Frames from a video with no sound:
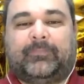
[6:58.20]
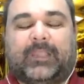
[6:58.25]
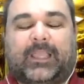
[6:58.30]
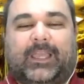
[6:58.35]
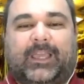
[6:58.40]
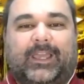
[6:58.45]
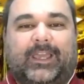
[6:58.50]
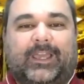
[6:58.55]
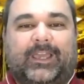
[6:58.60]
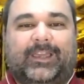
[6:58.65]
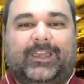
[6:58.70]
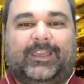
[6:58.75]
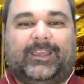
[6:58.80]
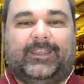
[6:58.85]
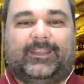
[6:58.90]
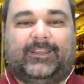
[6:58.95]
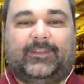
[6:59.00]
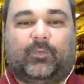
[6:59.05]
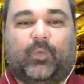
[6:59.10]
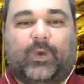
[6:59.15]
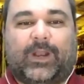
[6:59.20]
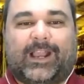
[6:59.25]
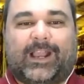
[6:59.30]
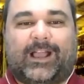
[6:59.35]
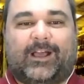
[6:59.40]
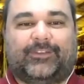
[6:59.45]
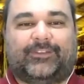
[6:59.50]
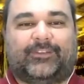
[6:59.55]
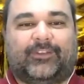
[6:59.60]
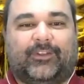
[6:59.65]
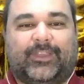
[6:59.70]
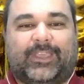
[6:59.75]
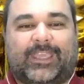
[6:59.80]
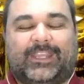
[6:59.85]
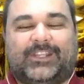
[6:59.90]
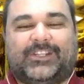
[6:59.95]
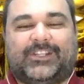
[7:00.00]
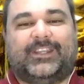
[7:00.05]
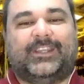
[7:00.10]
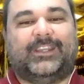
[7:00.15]
in the warehouse
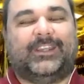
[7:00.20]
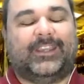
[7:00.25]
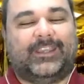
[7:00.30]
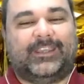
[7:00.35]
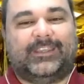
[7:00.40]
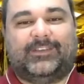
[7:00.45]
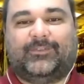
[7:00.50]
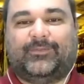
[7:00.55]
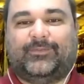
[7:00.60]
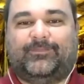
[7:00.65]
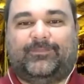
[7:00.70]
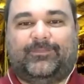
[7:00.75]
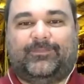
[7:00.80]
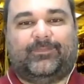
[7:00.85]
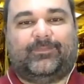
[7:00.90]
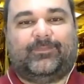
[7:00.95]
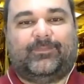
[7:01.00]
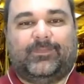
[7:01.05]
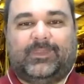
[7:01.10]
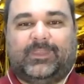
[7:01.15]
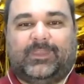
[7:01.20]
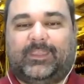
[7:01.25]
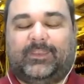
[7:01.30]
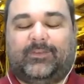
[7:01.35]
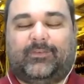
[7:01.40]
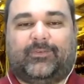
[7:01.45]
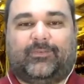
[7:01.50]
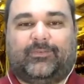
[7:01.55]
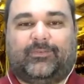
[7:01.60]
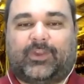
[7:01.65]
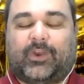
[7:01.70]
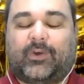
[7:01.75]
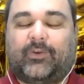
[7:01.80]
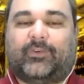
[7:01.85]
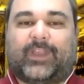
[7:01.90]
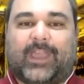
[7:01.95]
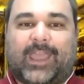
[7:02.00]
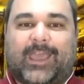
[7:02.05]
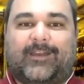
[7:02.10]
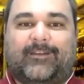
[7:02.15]
location and you
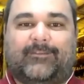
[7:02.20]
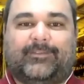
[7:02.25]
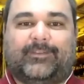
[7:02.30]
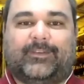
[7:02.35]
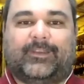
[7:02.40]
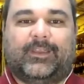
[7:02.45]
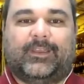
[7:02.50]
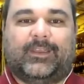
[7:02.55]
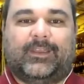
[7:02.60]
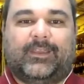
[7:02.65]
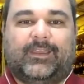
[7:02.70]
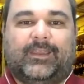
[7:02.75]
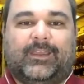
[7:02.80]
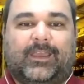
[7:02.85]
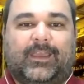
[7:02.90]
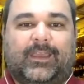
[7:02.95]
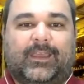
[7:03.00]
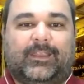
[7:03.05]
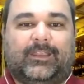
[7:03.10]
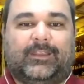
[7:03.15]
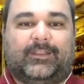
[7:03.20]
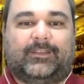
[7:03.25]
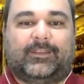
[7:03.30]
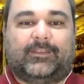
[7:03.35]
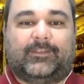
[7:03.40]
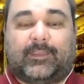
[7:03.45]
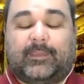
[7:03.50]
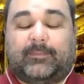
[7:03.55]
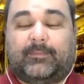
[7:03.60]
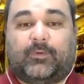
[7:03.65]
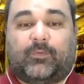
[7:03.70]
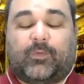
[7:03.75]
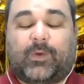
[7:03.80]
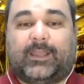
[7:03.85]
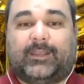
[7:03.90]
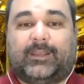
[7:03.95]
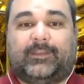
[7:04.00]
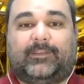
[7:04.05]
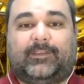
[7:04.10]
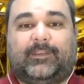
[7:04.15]
don't have the same
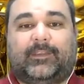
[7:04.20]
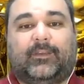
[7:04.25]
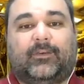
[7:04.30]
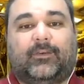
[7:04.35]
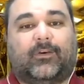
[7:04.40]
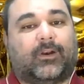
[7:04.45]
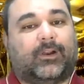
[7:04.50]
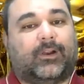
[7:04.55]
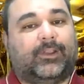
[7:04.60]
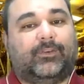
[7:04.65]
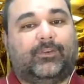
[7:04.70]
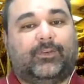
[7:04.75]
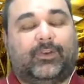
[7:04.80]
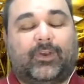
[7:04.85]
quantity, or you